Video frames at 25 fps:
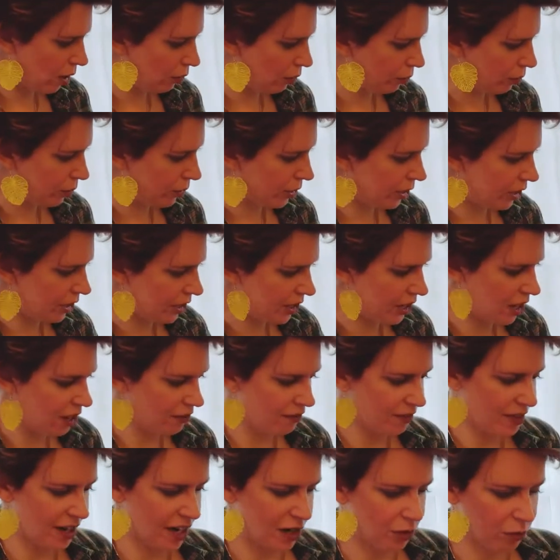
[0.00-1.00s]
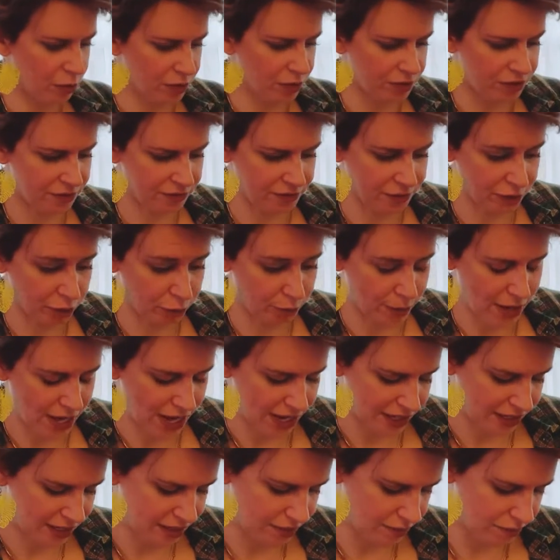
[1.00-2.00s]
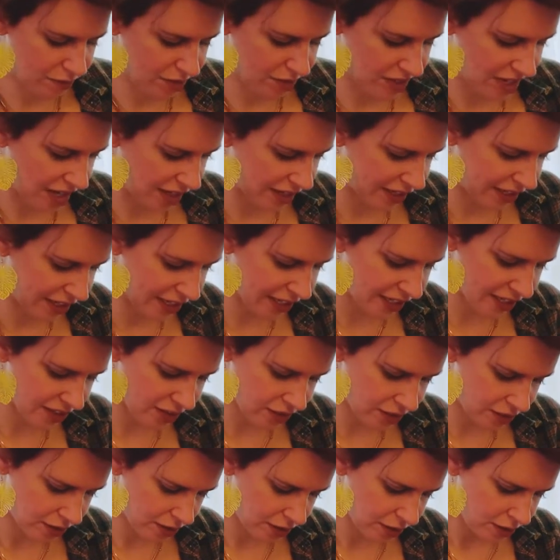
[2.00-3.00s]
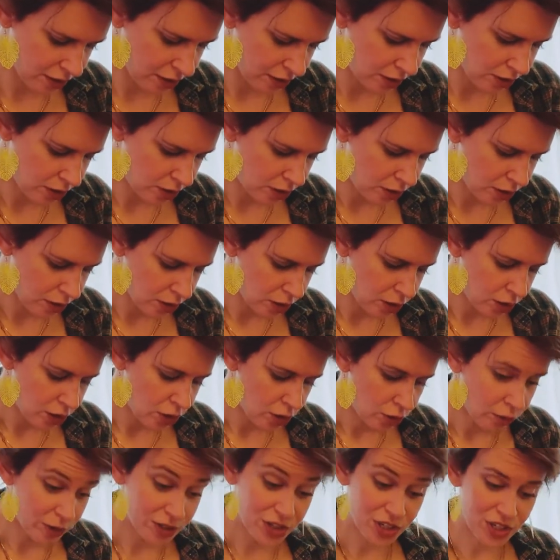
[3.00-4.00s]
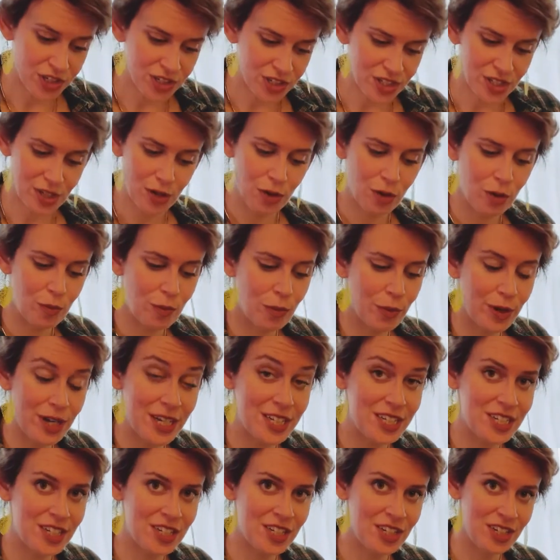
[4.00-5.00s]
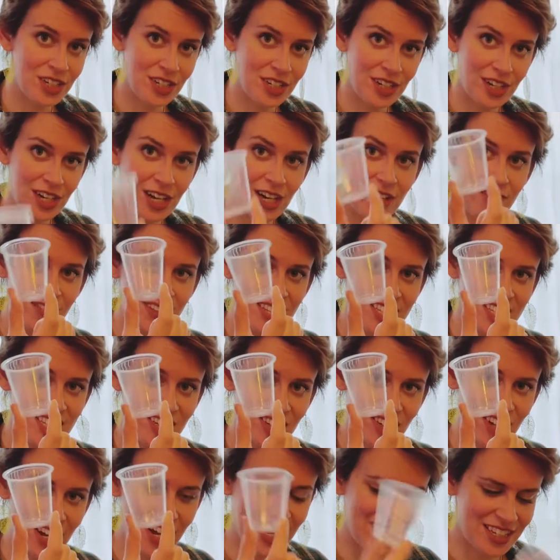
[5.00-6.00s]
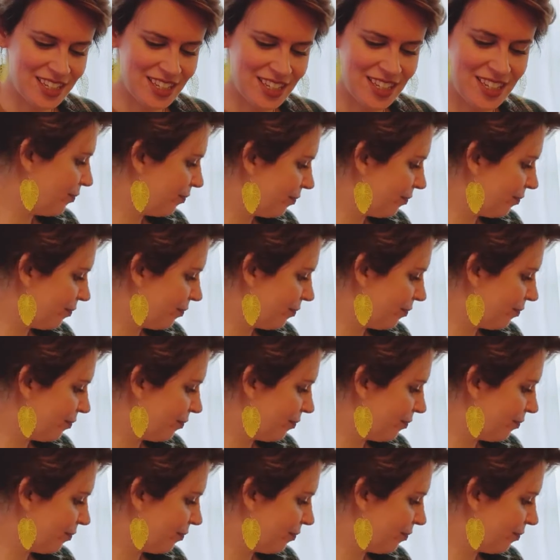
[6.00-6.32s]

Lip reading: rooted enough that I wouldn't feel bad selling it, which is the whole point of these little guys.